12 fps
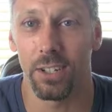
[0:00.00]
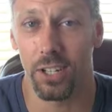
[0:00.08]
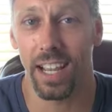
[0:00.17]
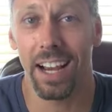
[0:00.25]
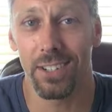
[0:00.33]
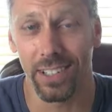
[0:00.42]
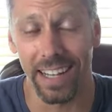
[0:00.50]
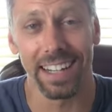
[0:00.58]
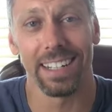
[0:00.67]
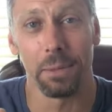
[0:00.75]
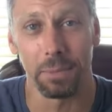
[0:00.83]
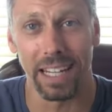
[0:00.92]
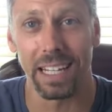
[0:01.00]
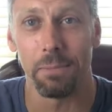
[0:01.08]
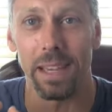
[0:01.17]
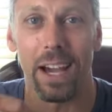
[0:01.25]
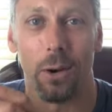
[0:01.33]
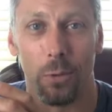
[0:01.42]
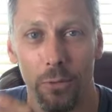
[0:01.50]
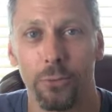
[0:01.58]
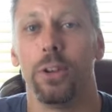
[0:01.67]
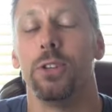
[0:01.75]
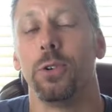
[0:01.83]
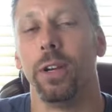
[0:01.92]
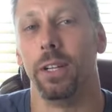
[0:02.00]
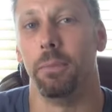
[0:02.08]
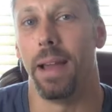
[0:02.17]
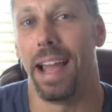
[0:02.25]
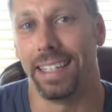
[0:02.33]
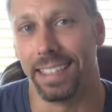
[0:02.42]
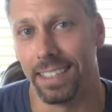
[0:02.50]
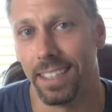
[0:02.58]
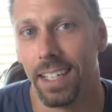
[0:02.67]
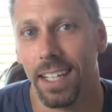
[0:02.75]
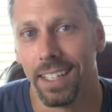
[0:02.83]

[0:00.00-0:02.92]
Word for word: she actually ended up getting me a refrigerator magnet